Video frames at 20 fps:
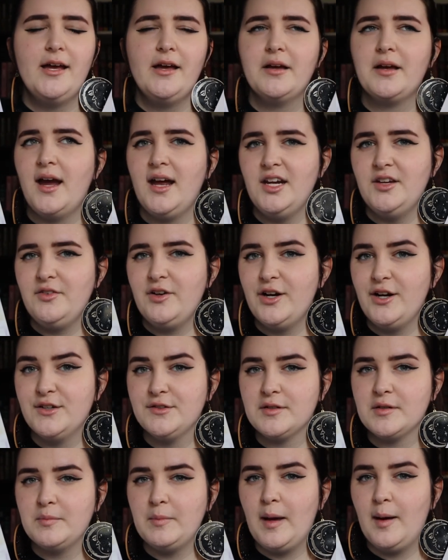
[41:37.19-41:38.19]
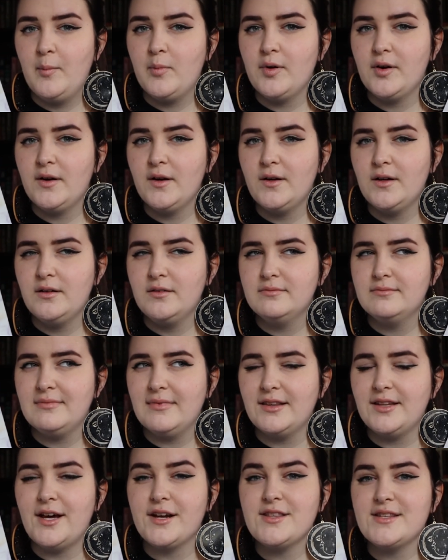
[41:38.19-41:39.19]
Kind of hard to remember.
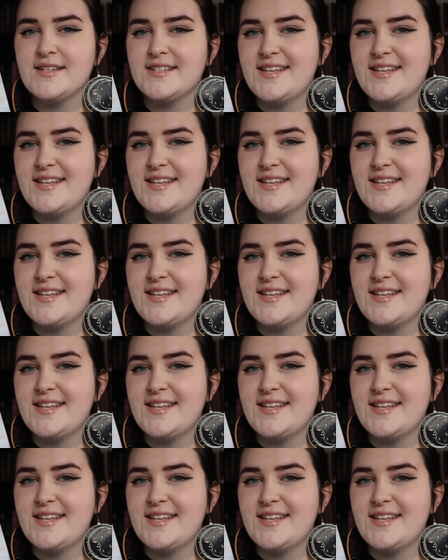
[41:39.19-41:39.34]
A lot of the